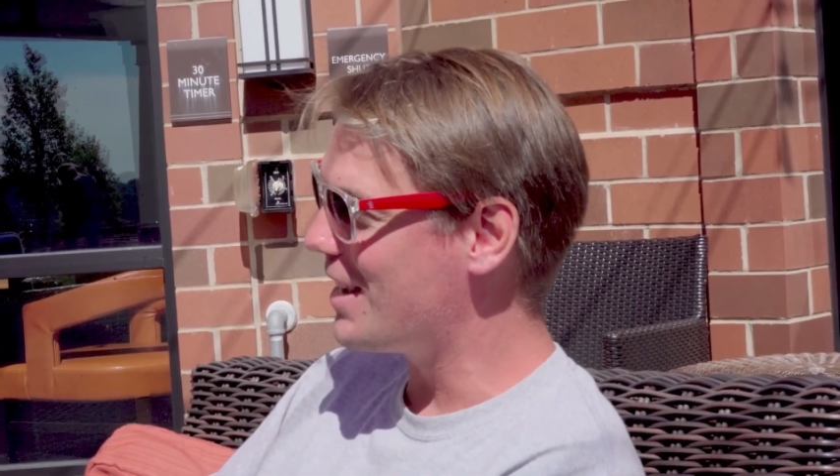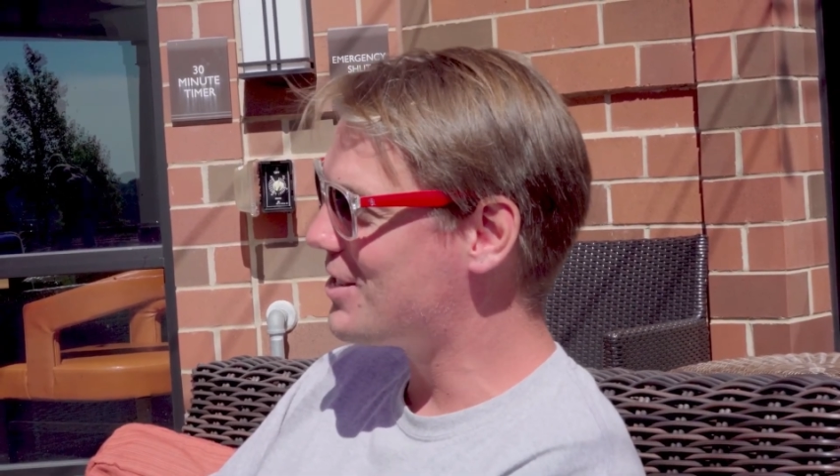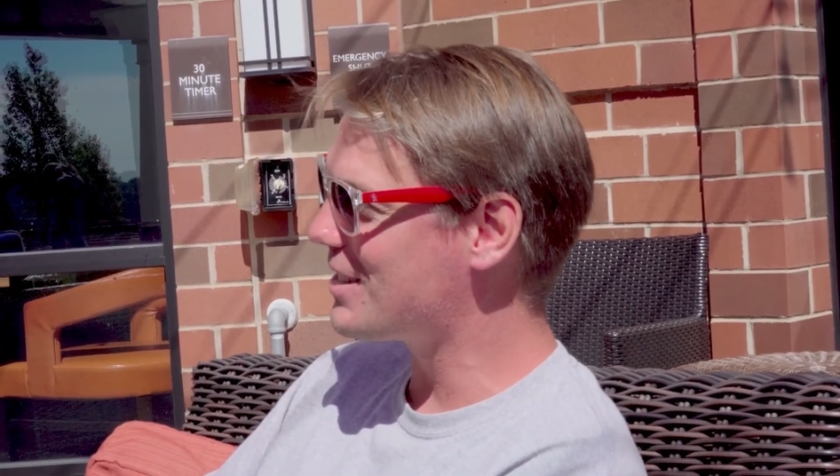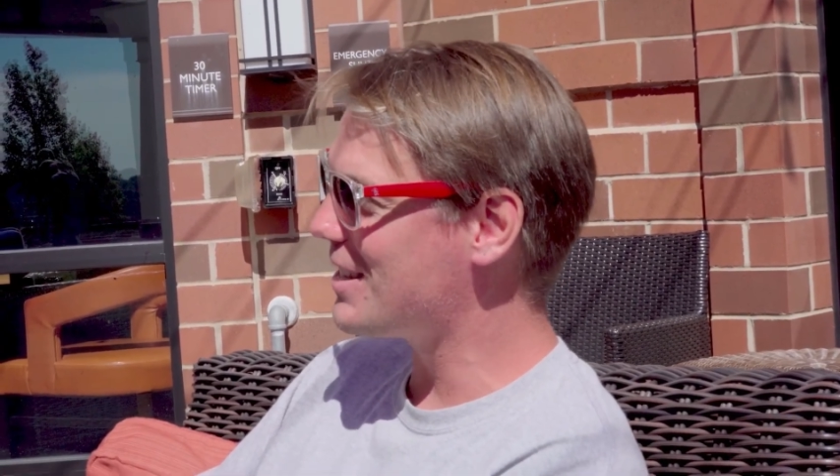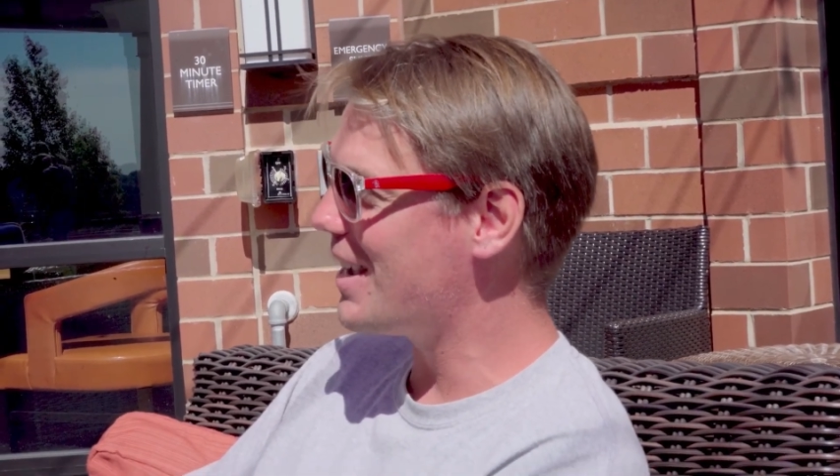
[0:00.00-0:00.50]
It's
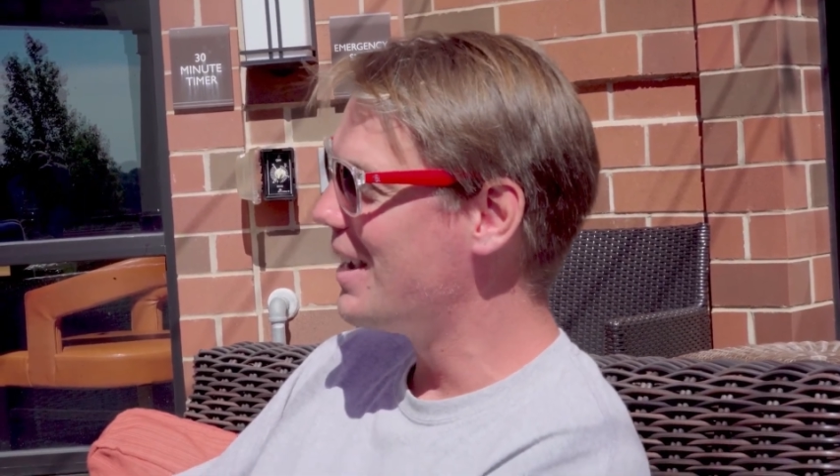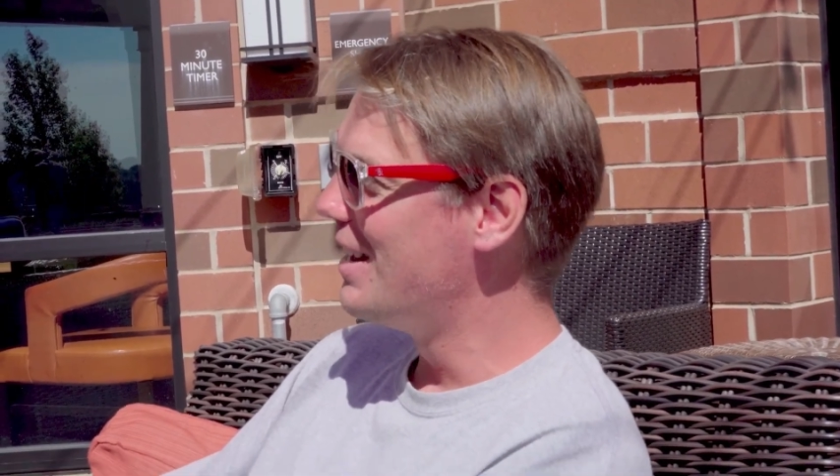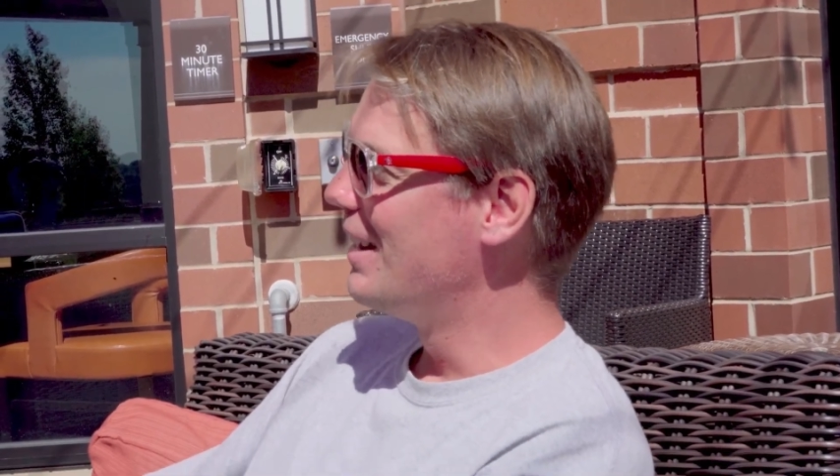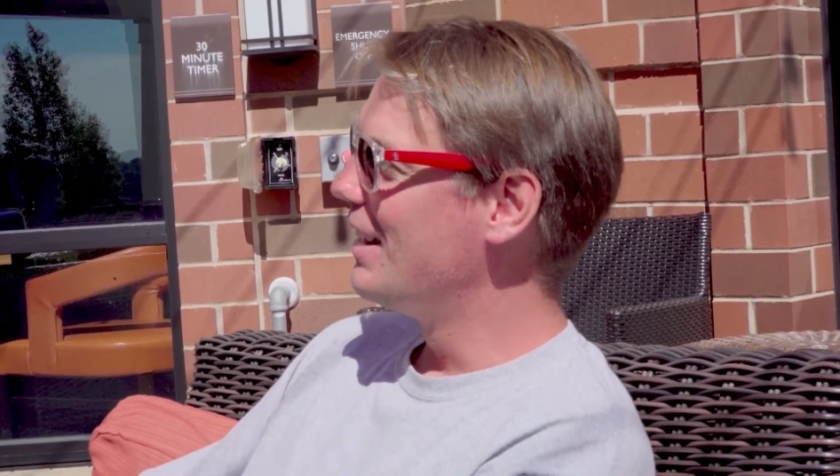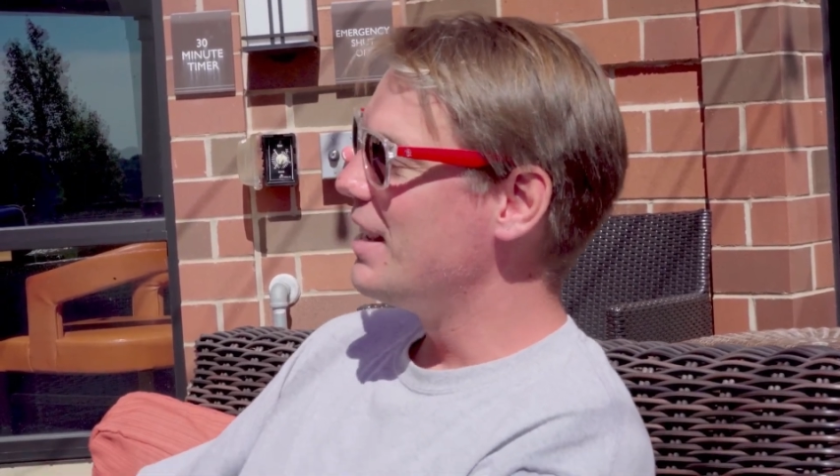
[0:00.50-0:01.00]
just like,
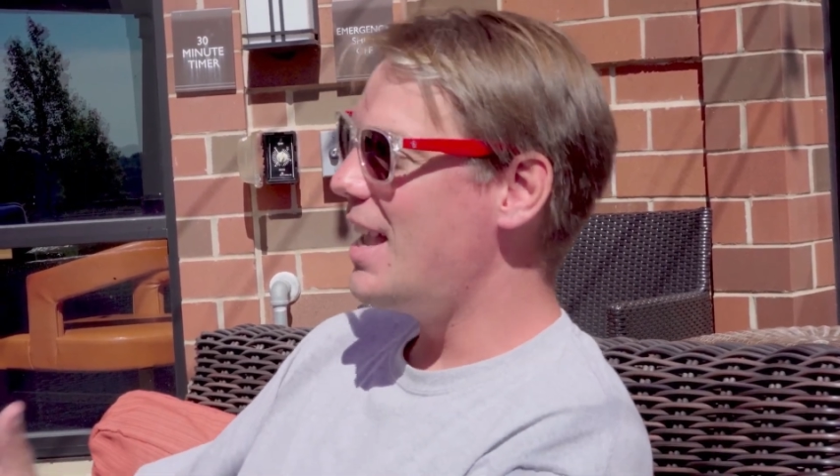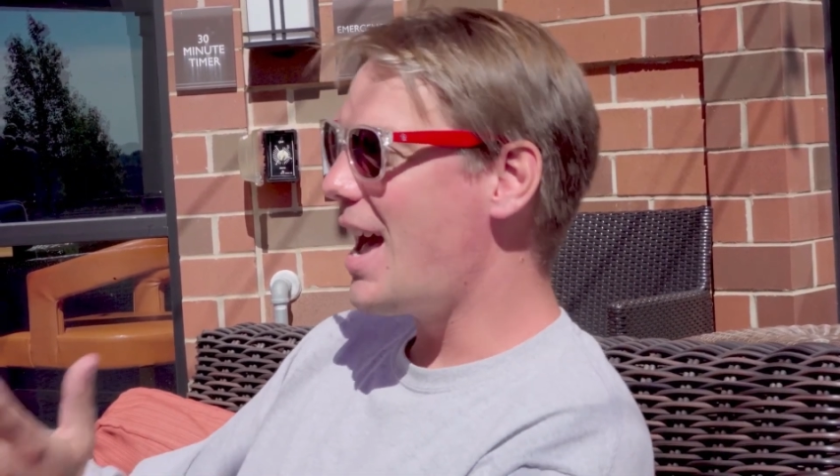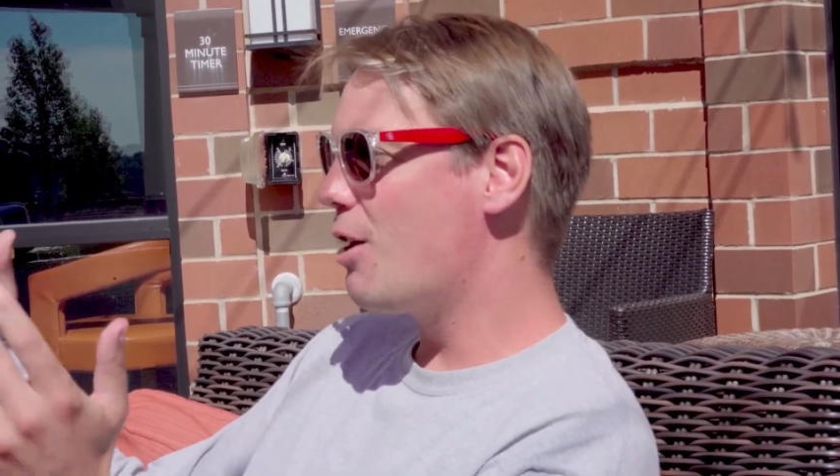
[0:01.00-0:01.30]
yeah,